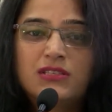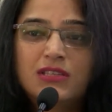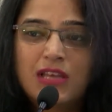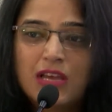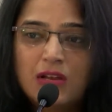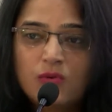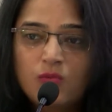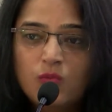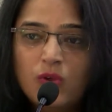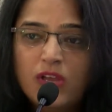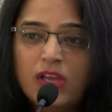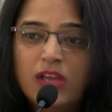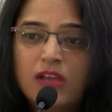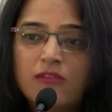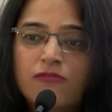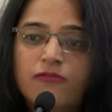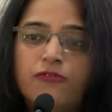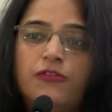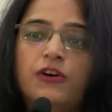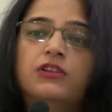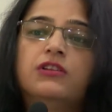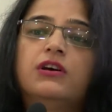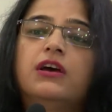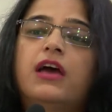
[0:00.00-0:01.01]
then we
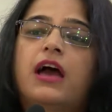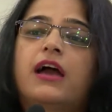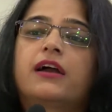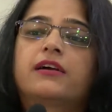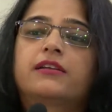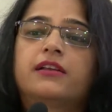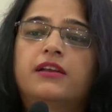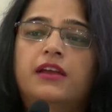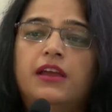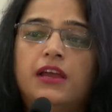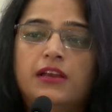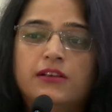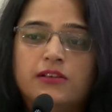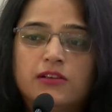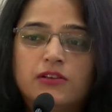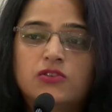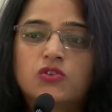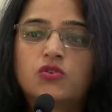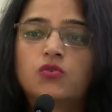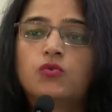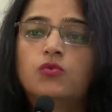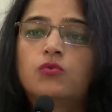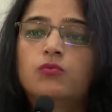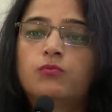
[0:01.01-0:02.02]
further aggregate it
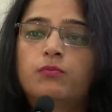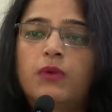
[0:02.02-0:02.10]
through